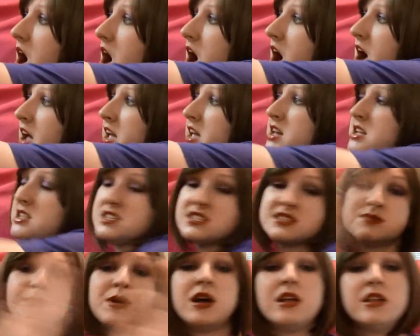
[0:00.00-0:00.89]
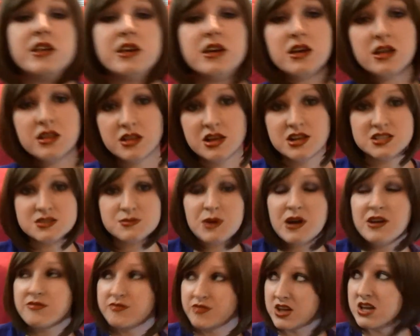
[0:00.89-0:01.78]
I can't smell it unless
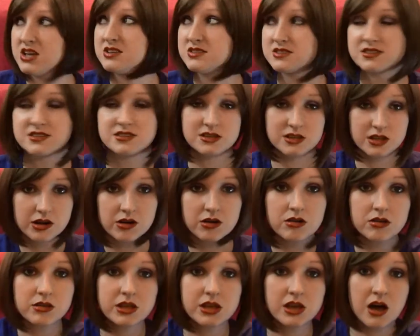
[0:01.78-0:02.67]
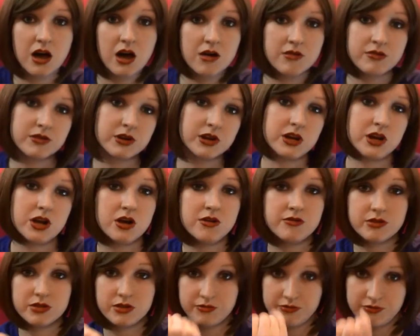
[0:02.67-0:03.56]
my face is literally hovering
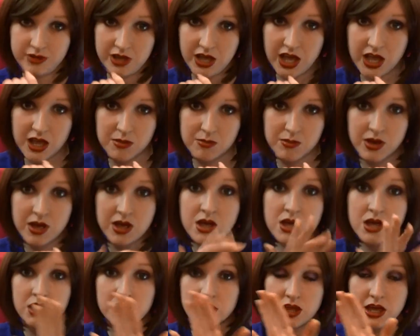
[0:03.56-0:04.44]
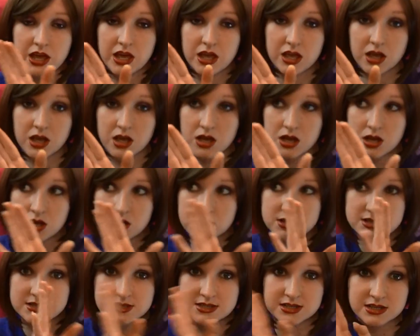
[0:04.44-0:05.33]
over the flame like
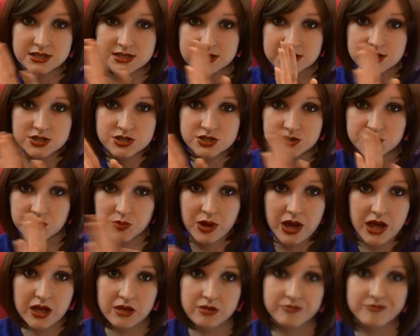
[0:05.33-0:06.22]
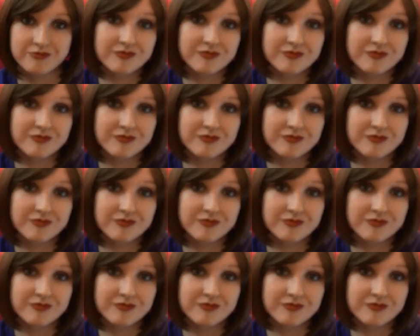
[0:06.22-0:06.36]
six inches away.